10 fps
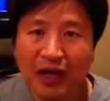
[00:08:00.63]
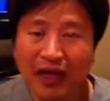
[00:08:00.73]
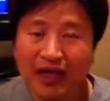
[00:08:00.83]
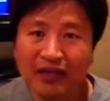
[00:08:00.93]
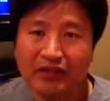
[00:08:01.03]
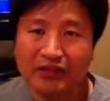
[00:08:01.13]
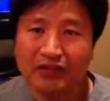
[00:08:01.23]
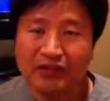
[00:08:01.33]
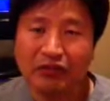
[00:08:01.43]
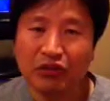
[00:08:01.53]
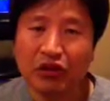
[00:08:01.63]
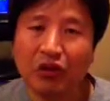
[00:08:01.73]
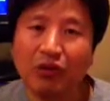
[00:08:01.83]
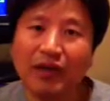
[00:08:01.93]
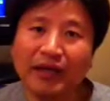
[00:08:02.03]
and usually will go
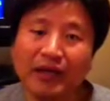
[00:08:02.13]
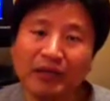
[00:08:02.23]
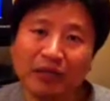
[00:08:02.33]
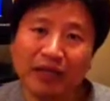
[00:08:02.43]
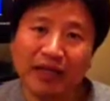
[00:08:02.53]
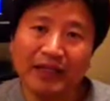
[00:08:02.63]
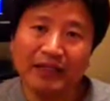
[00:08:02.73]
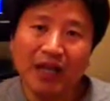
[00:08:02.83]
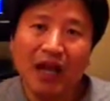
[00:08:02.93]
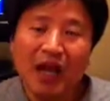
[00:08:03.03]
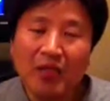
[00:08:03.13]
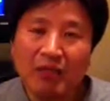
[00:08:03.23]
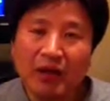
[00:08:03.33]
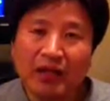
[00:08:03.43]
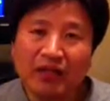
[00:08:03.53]
away in a couple of days.
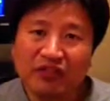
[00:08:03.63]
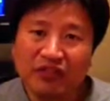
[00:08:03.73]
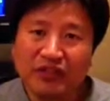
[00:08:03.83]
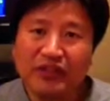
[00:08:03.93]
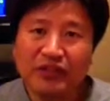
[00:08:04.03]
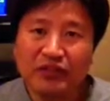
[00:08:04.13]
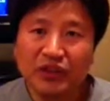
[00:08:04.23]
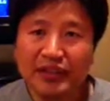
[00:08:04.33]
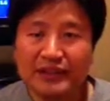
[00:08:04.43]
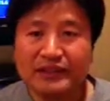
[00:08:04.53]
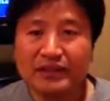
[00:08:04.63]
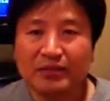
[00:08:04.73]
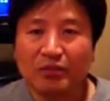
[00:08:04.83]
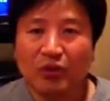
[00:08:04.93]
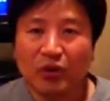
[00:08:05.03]
But if you do need
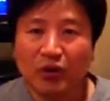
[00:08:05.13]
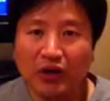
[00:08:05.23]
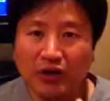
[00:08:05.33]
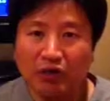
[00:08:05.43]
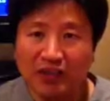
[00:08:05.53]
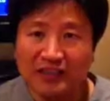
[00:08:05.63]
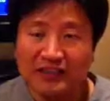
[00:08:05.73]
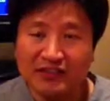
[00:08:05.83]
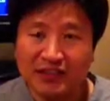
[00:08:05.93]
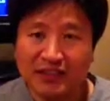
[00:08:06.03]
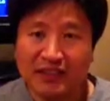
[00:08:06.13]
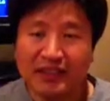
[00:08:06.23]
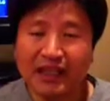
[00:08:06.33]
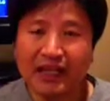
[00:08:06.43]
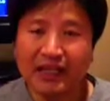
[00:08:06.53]
some more aggressive skin
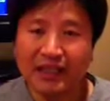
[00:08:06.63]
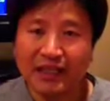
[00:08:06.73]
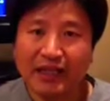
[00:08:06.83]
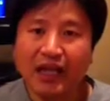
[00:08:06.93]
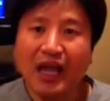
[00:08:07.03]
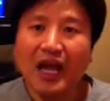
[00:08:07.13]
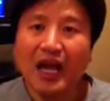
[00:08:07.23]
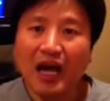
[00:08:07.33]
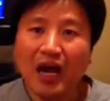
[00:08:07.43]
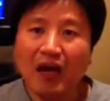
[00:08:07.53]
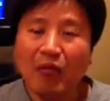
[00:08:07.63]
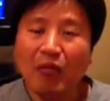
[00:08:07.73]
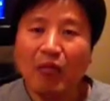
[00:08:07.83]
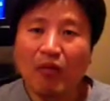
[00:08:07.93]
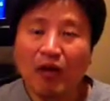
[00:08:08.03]
tightening,
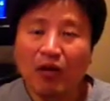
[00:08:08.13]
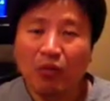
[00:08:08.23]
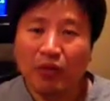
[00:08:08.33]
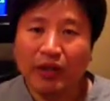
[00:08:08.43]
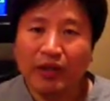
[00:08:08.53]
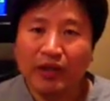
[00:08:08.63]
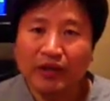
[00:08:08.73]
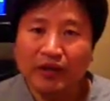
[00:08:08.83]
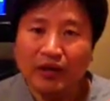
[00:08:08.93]
we